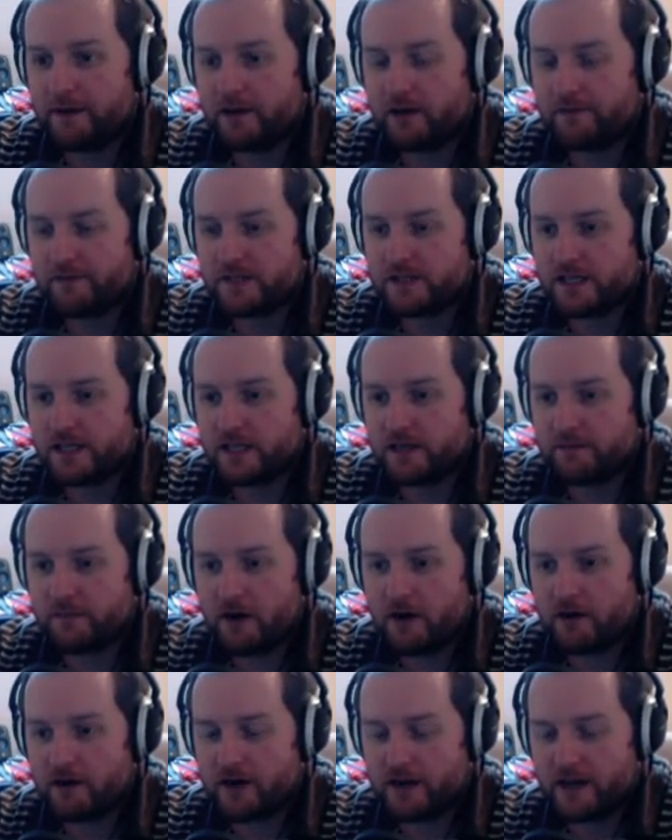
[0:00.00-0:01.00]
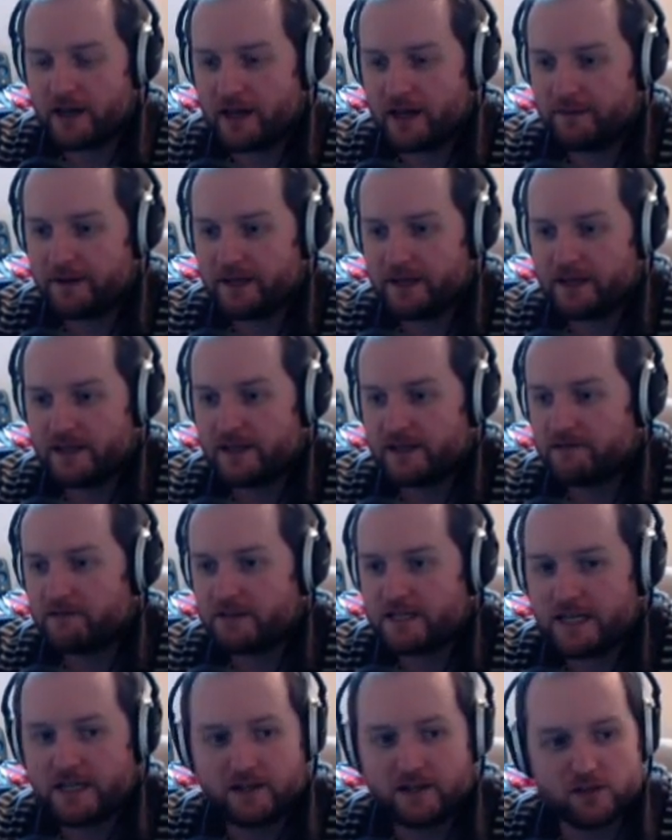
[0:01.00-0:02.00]
I mean, obviously in America, I mean
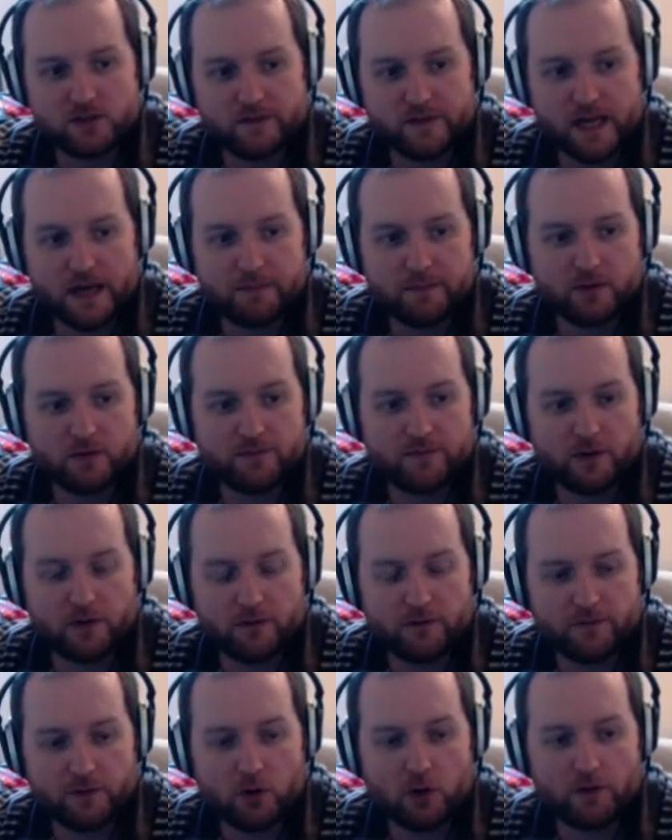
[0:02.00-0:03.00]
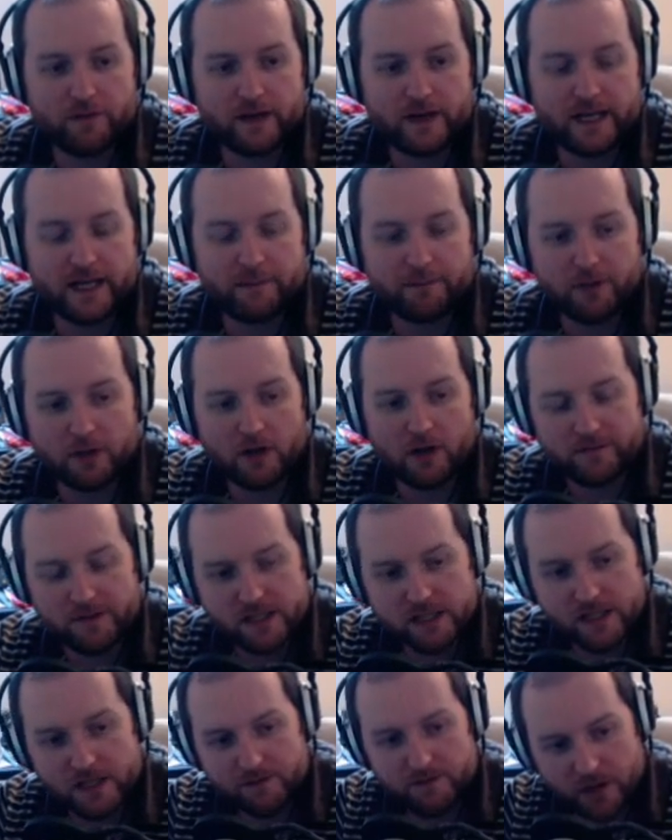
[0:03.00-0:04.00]
they're ridiculous over there, but for, for over here, but
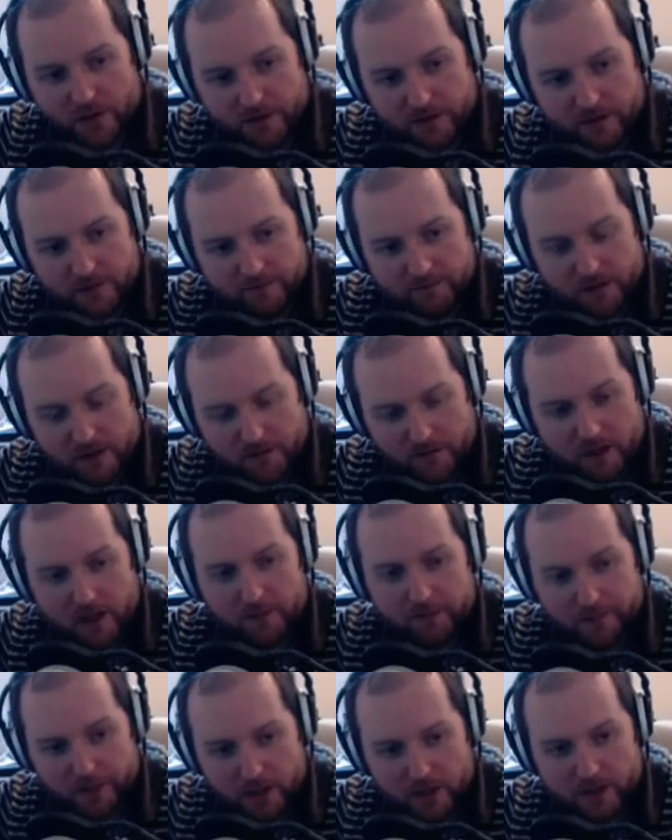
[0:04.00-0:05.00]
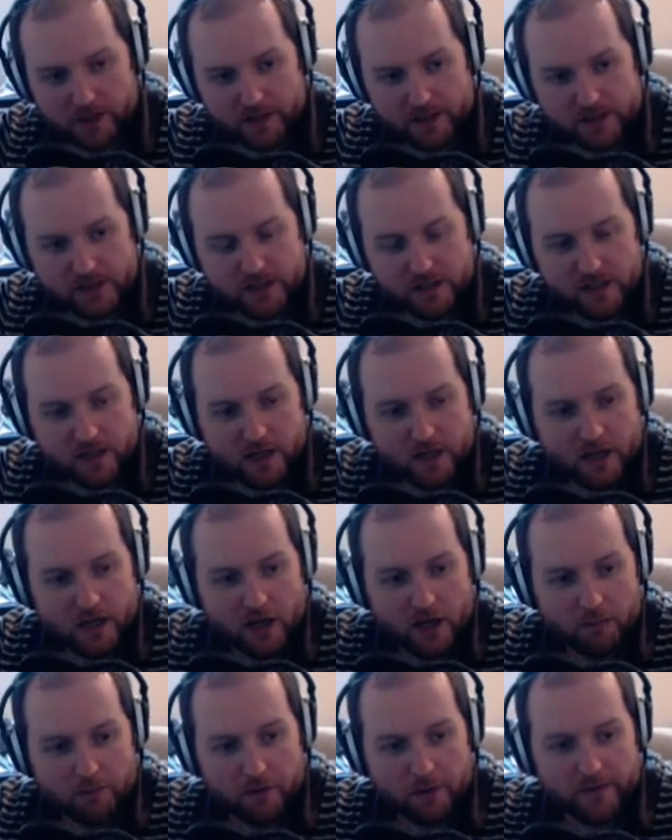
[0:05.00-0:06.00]
obviously you've got the you've got the burgers,
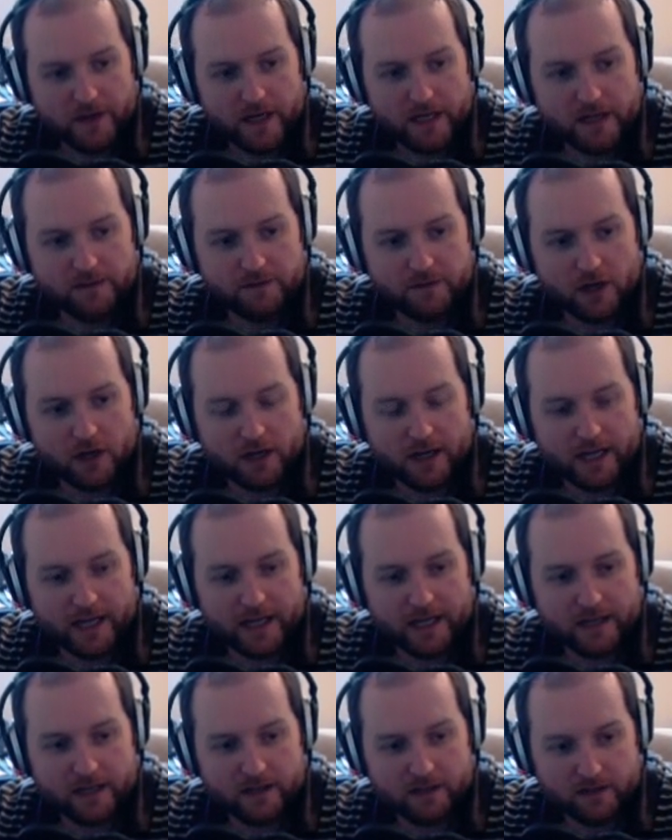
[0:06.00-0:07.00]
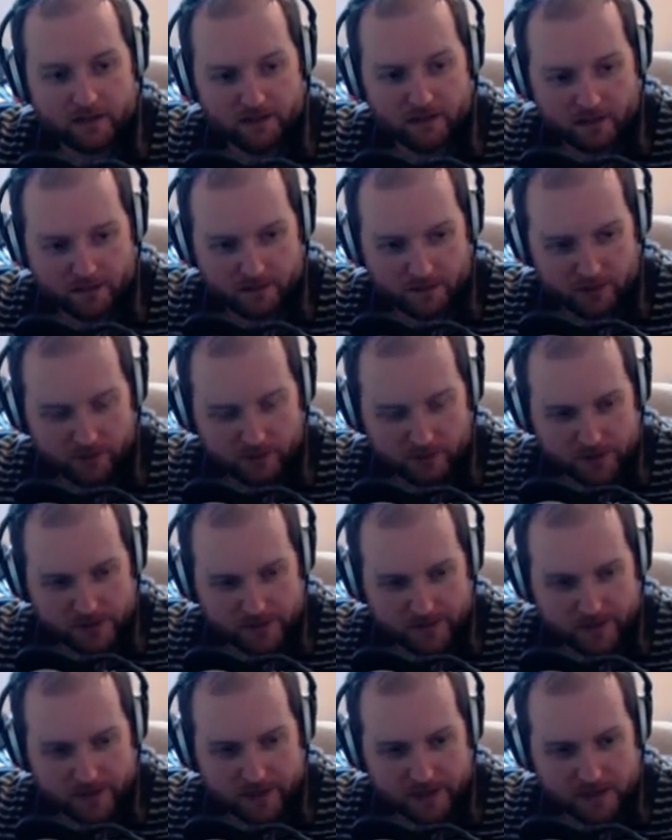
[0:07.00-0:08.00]
but then you've got like
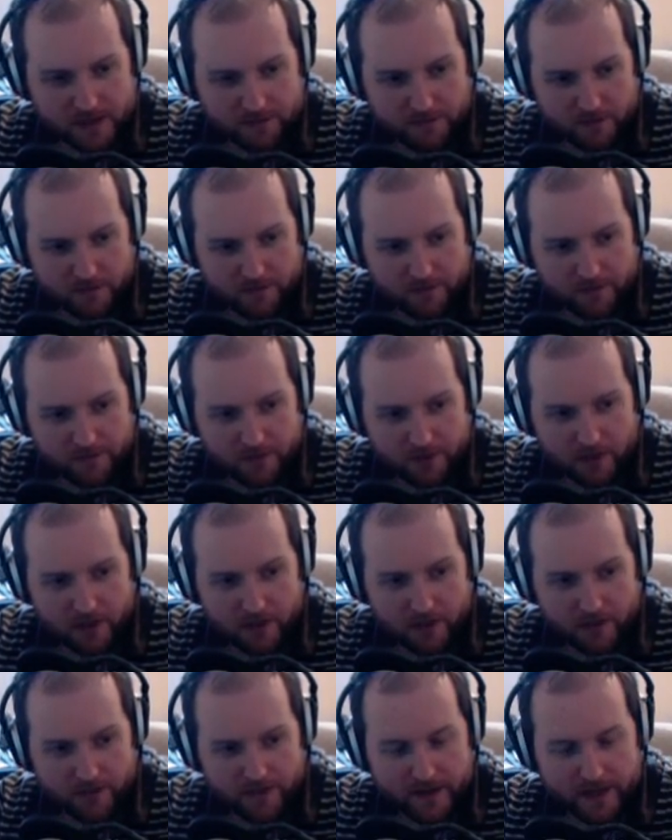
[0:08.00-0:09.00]
those things above the burger.